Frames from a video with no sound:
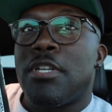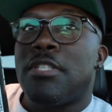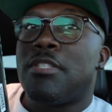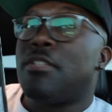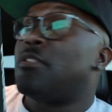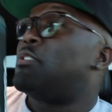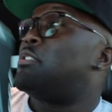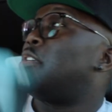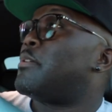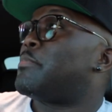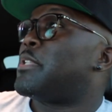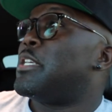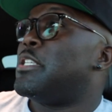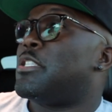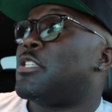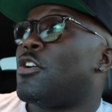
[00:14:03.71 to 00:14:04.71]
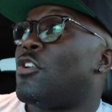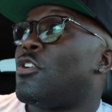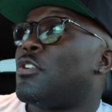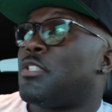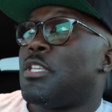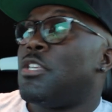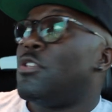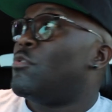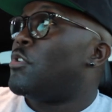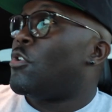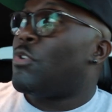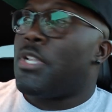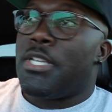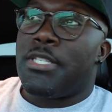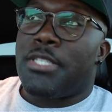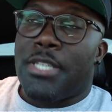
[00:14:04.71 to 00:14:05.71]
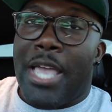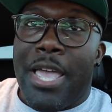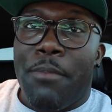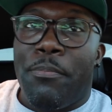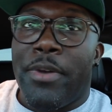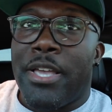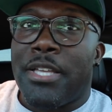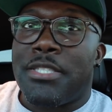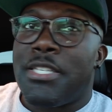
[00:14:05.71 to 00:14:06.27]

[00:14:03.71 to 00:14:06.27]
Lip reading: to jump these cars. And you know, these scat packs,